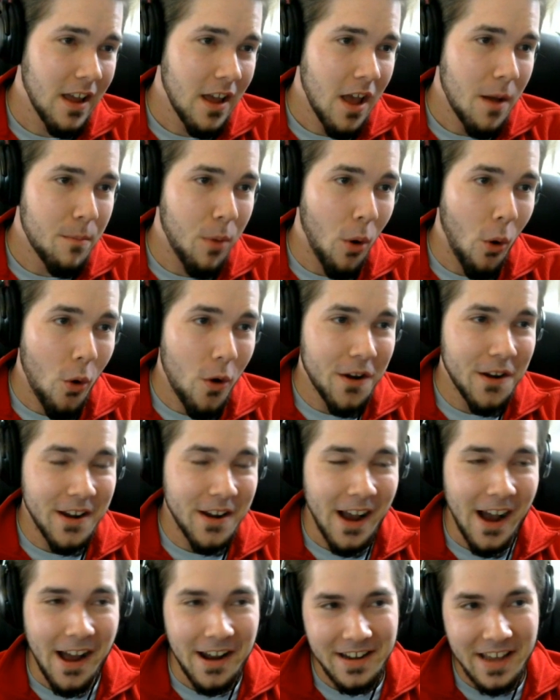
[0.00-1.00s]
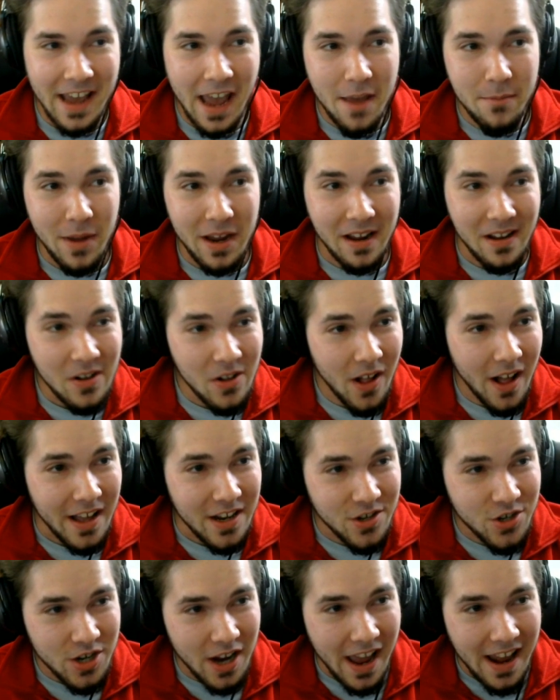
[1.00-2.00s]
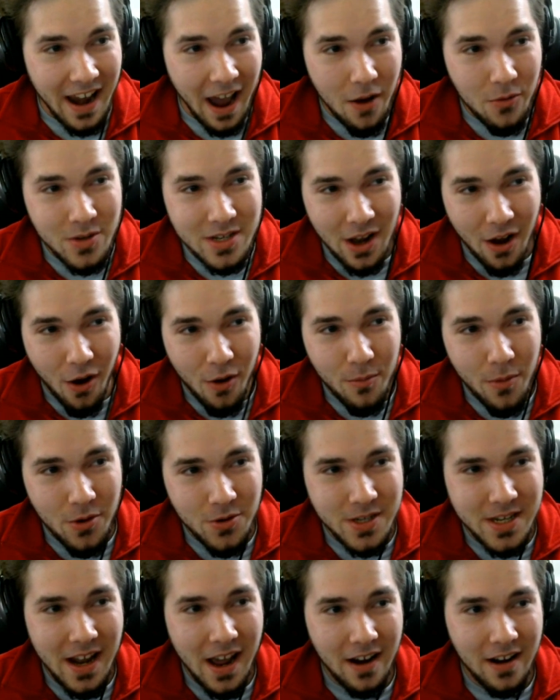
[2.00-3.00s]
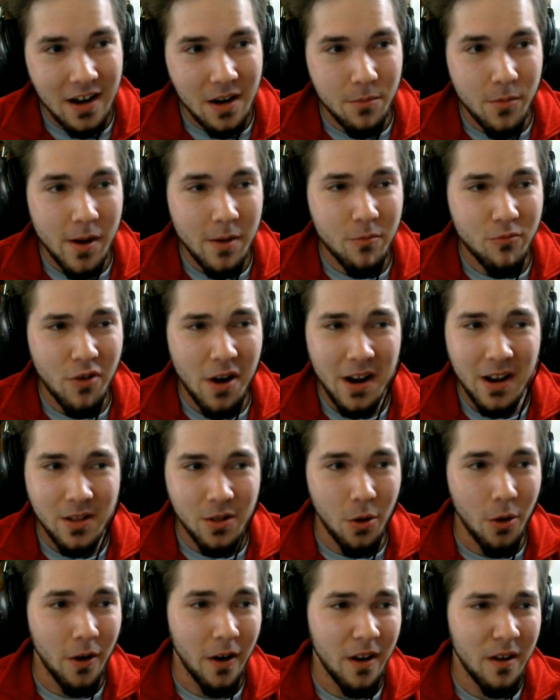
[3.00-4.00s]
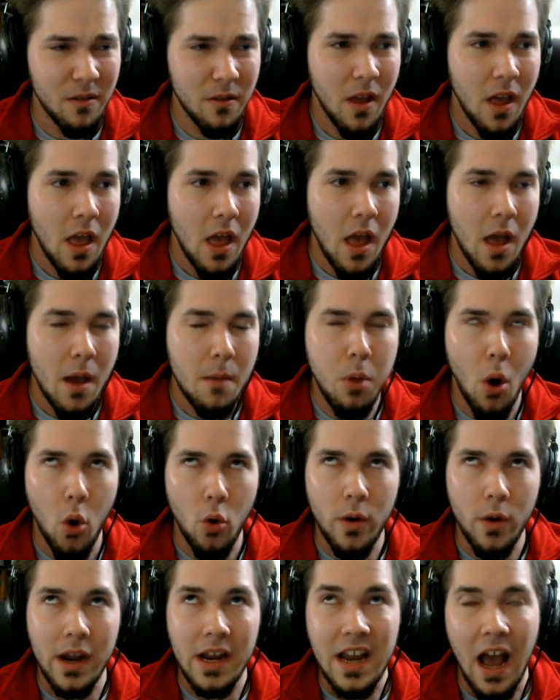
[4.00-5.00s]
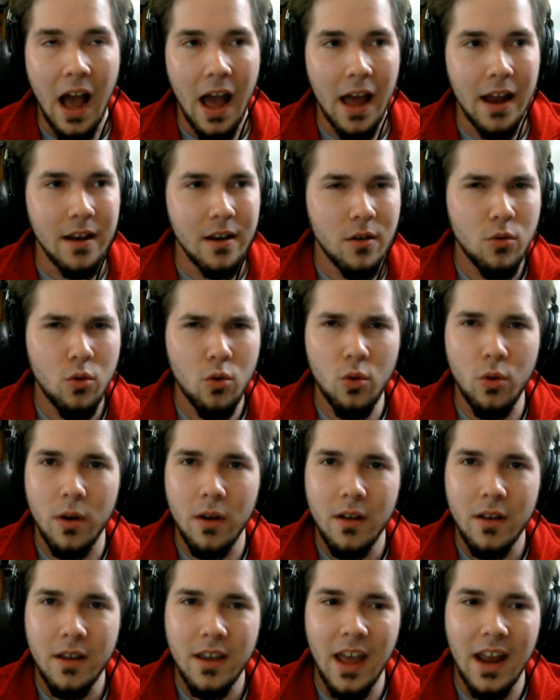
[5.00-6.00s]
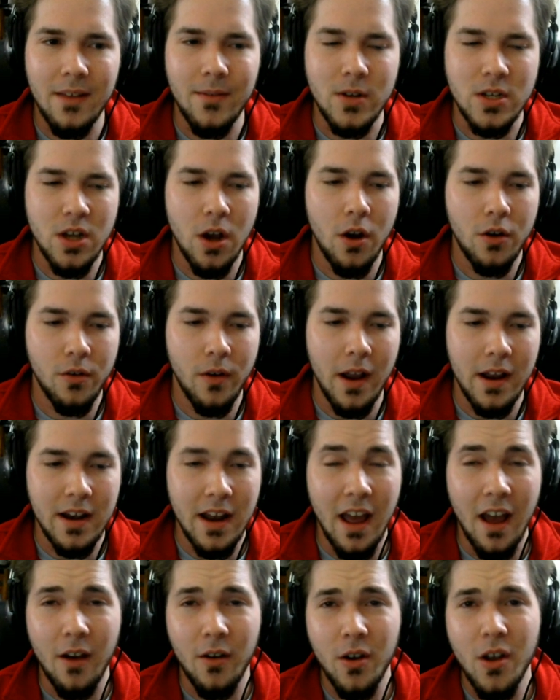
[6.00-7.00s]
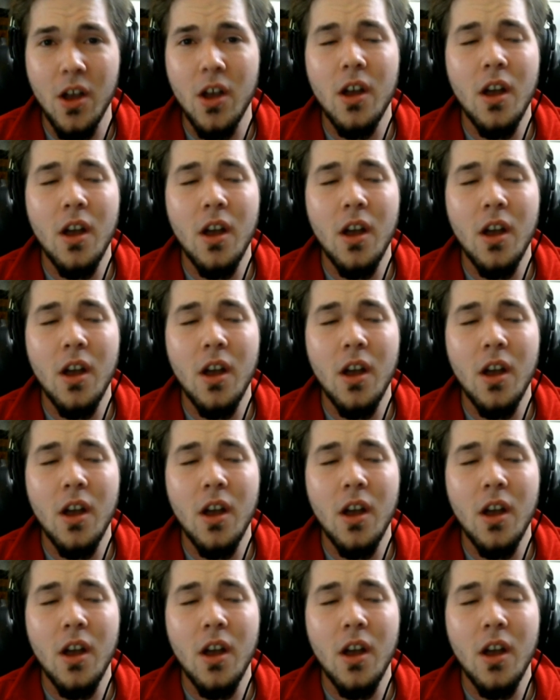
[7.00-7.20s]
Porygon came in clutch, and I was almost not going to bring Porygon. Whew, can't even talk right now.